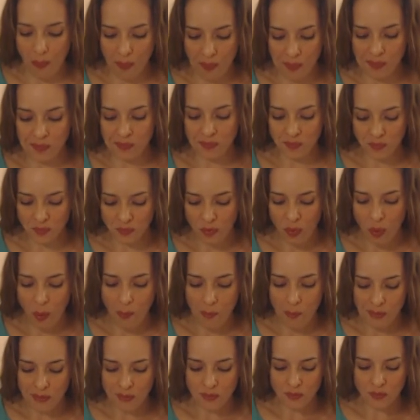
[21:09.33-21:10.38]

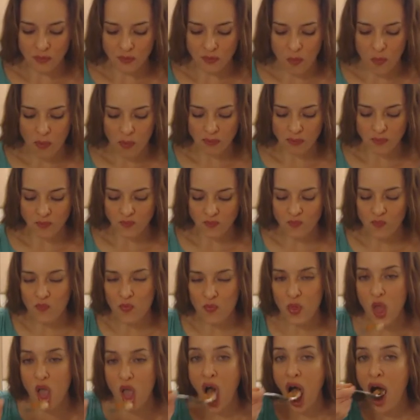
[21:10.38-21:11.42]
Mm-hmm. Oh, the
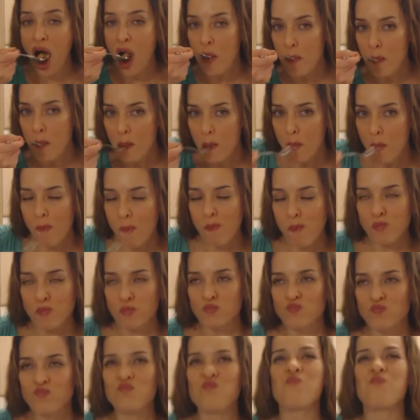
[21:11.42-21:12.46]
rosemary
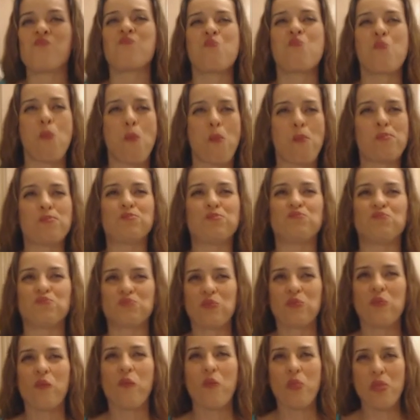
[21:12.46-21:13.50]
just takes that
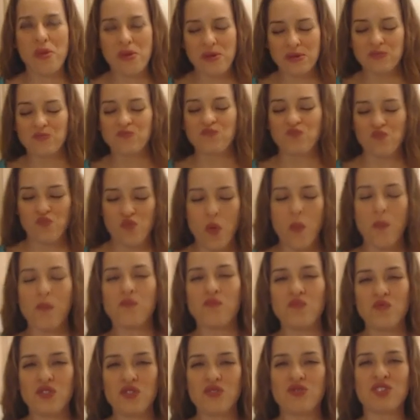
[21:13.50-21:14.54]
flavor.
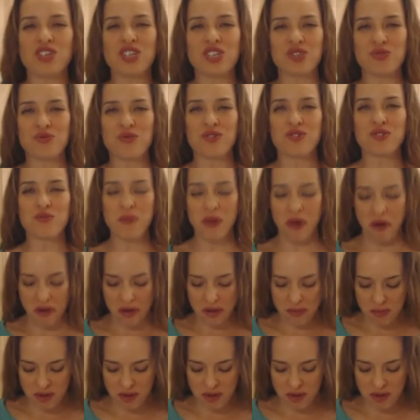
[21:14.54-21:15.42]
You taste rosemary.